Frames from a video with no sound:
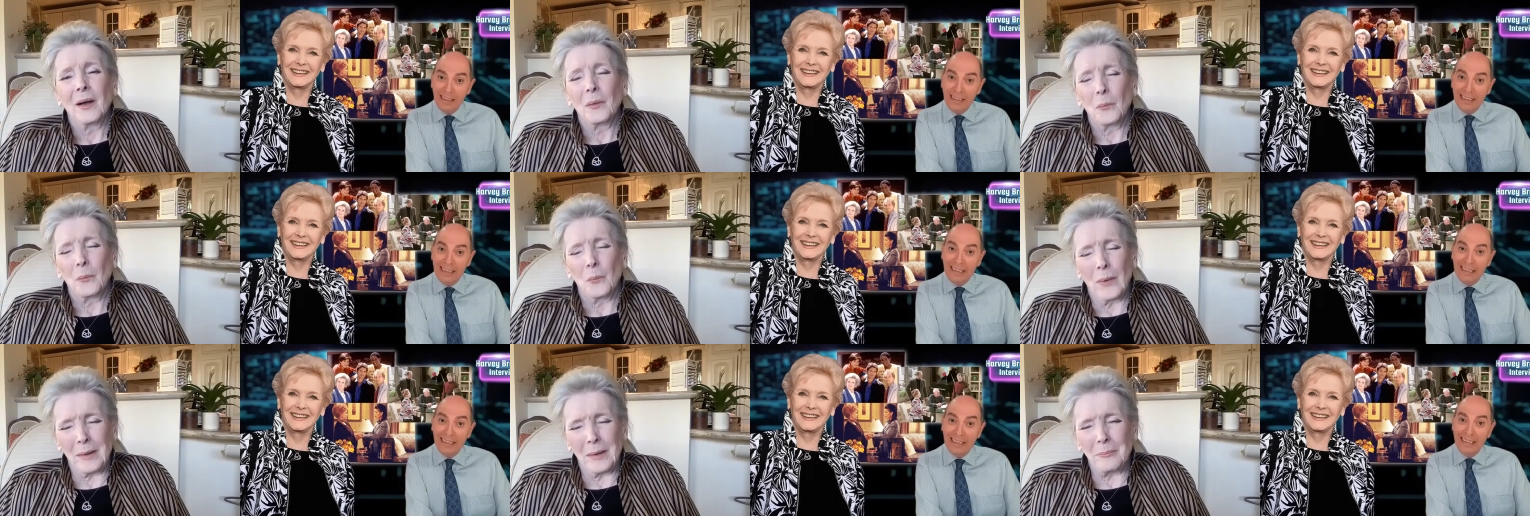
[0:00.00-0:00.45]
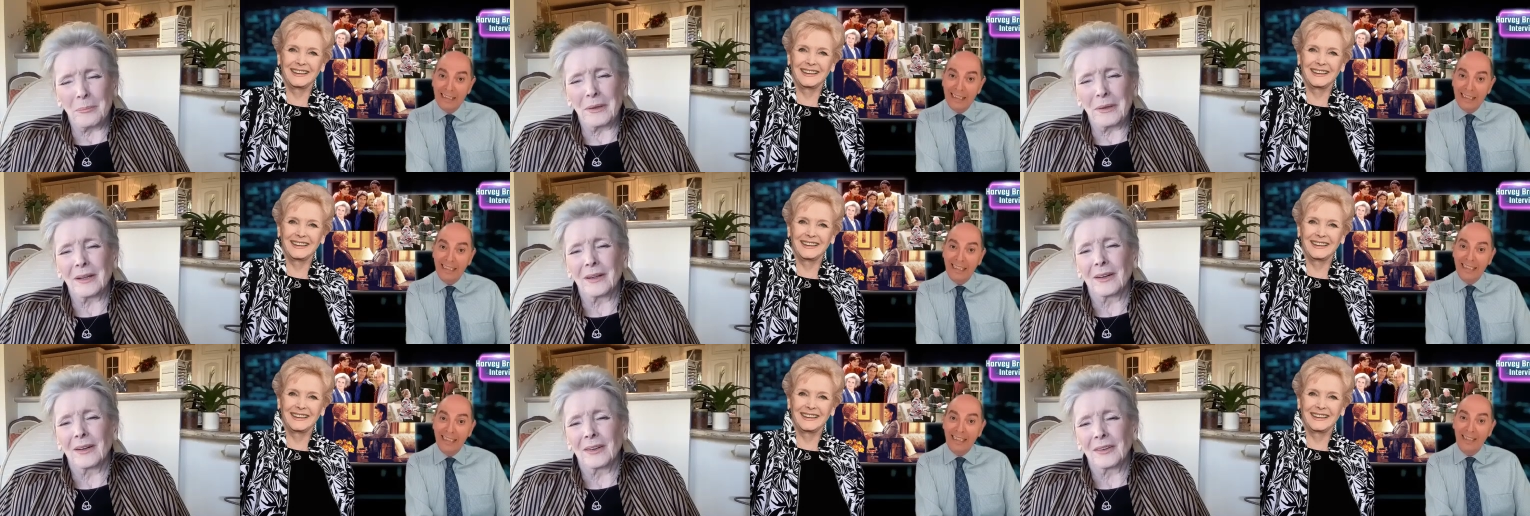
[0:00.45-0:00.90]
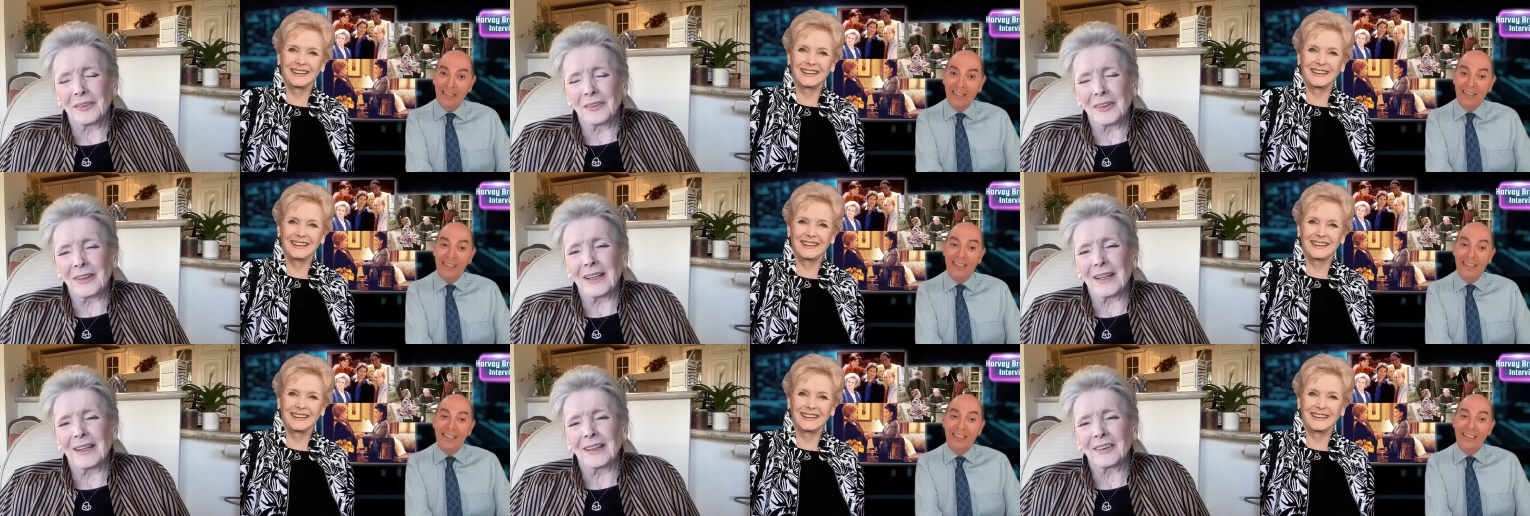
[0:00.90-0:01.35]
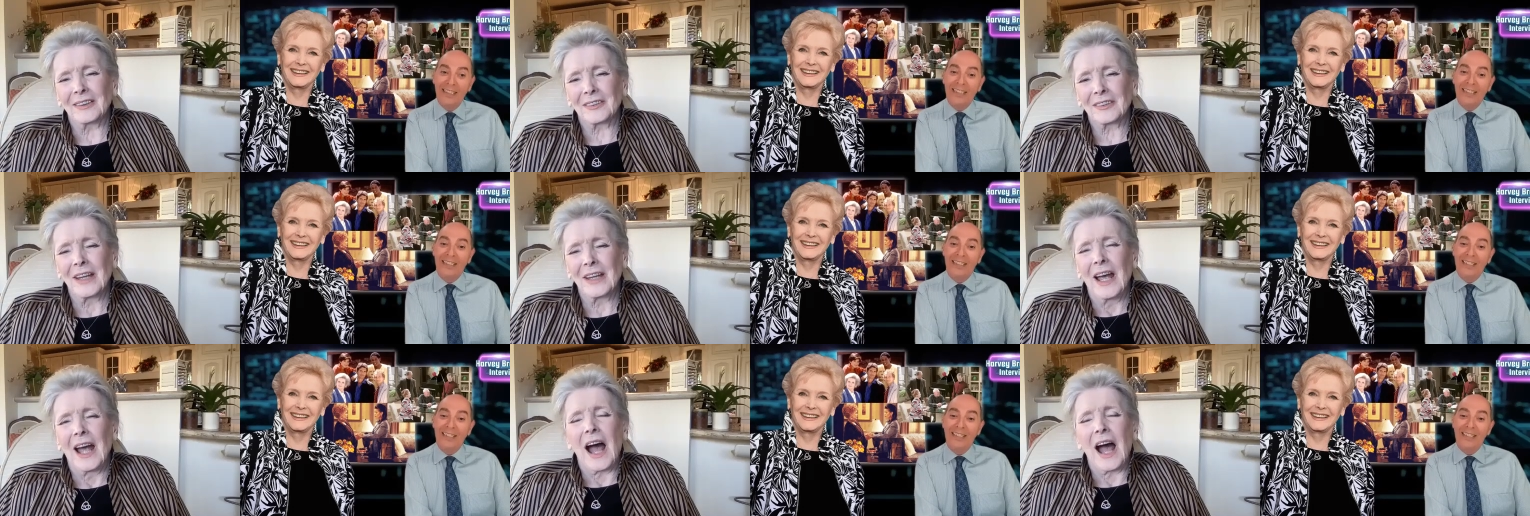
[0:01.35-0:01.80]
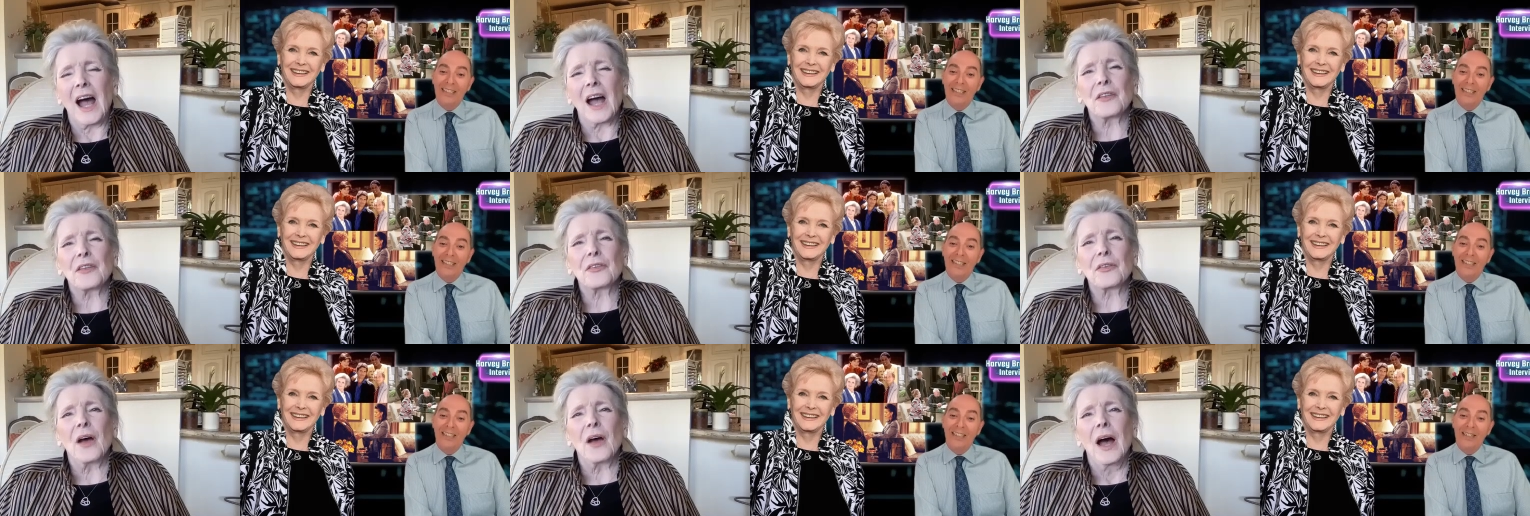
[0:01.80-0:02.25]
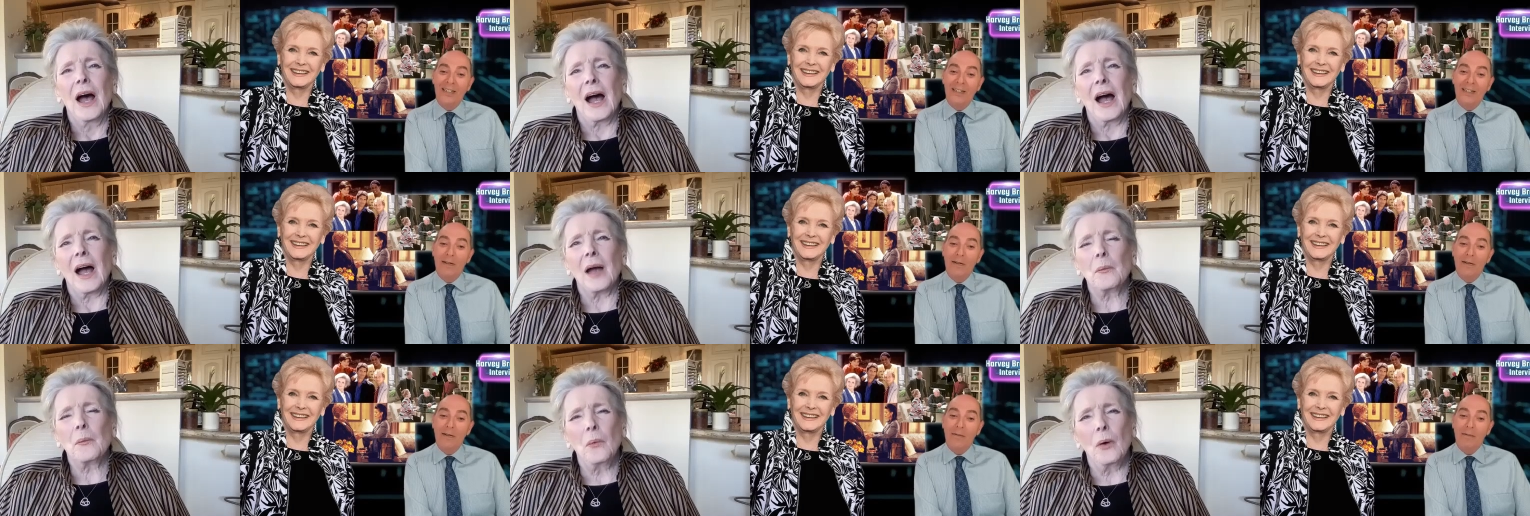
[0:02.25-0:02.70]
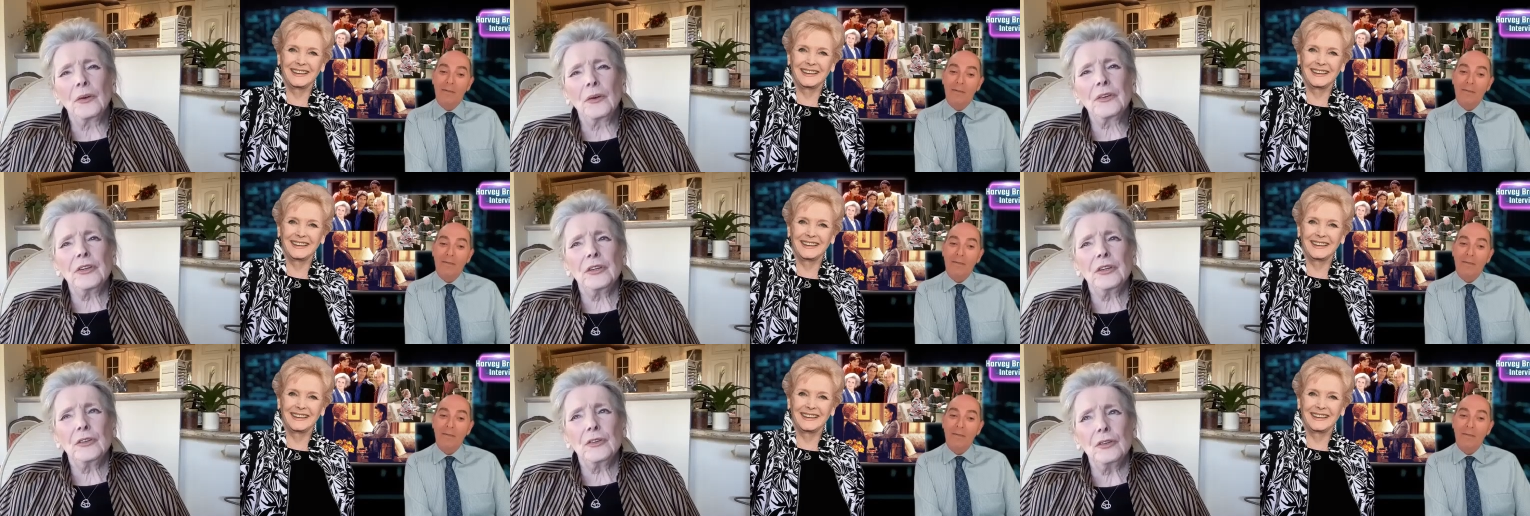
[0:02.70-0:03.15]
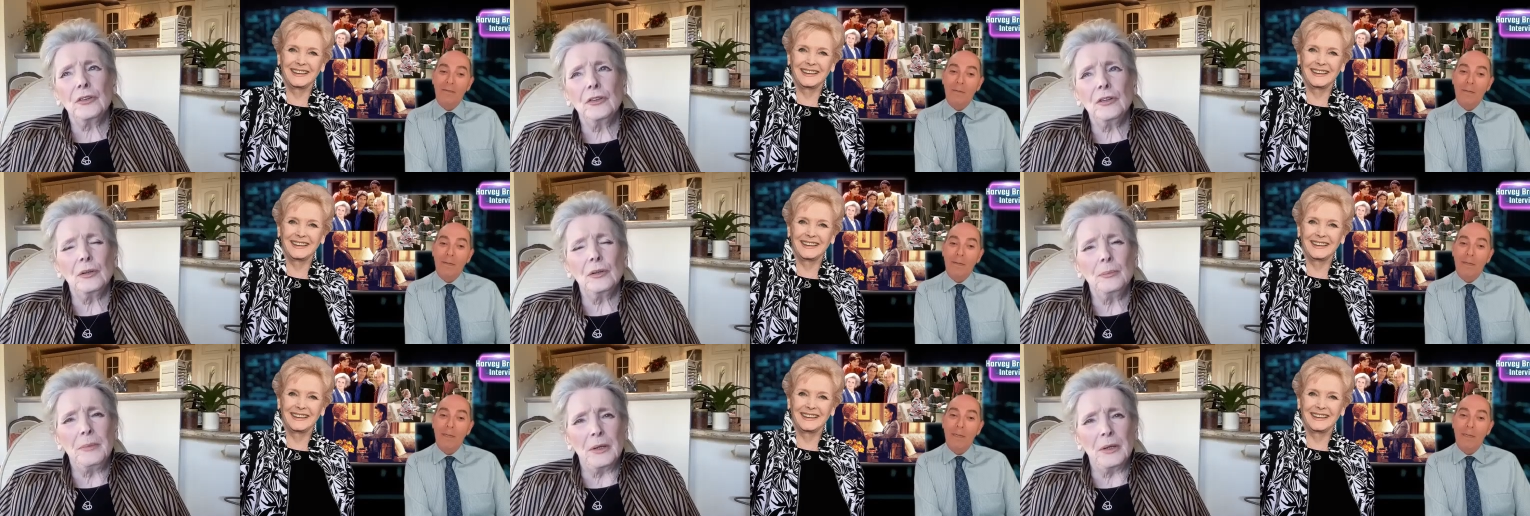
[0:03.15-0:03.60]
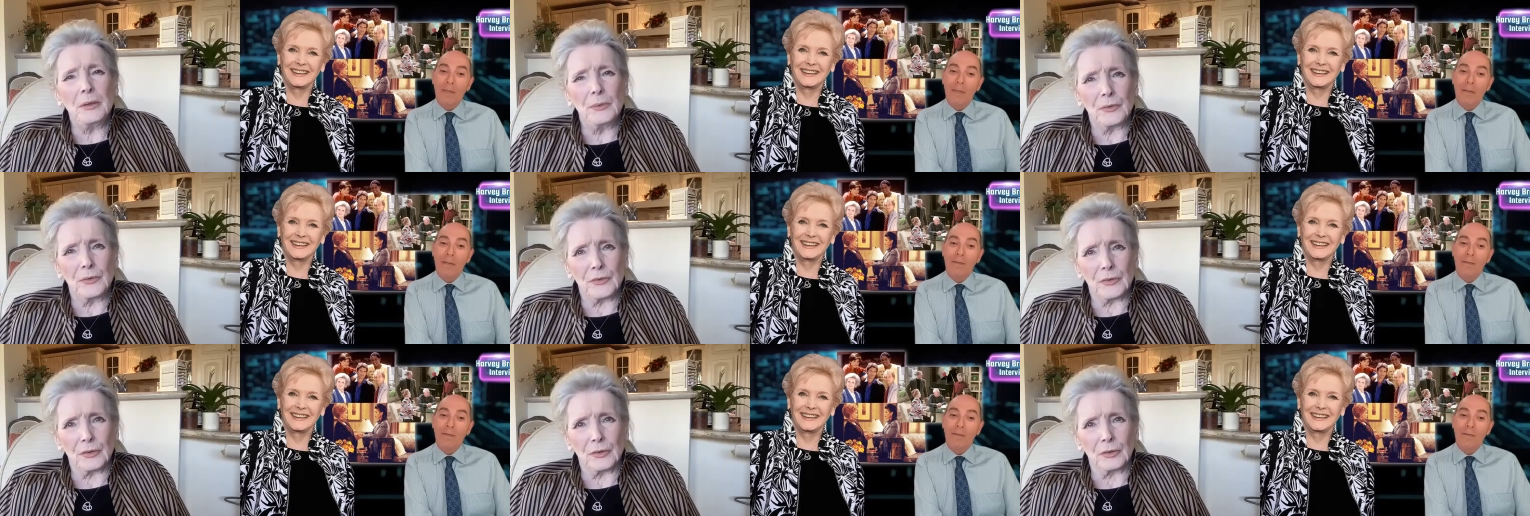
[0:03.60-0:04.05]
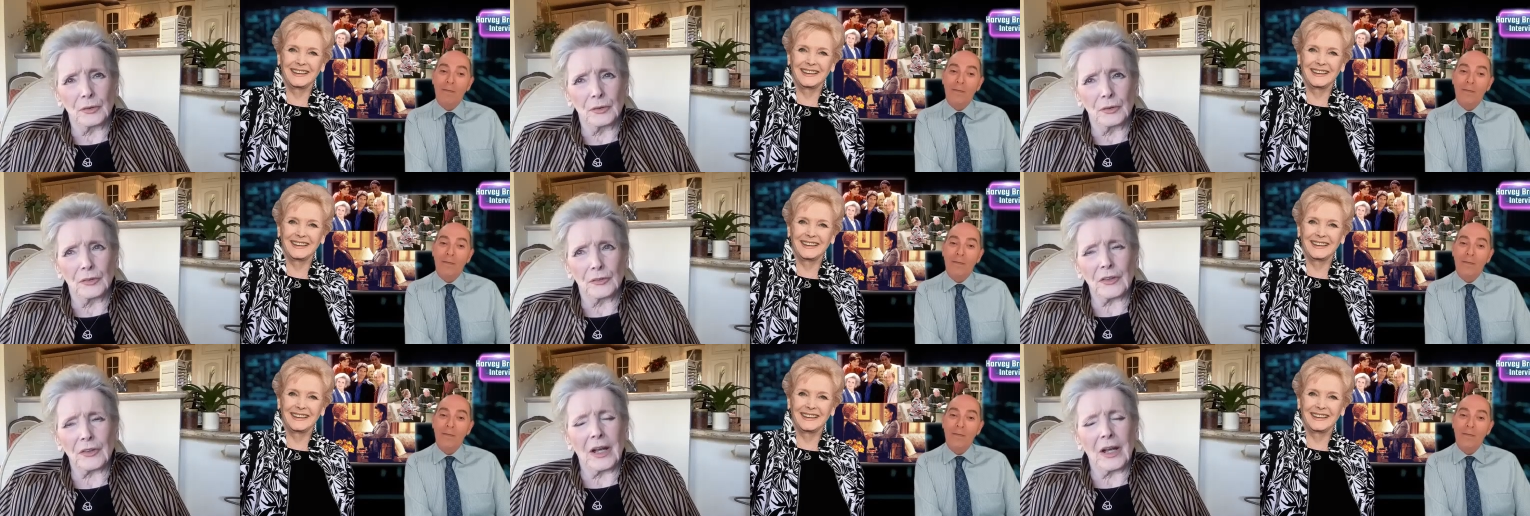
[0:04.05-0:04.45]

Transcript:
Speaker 1: Way beyond, yes. I wanted to do musicals.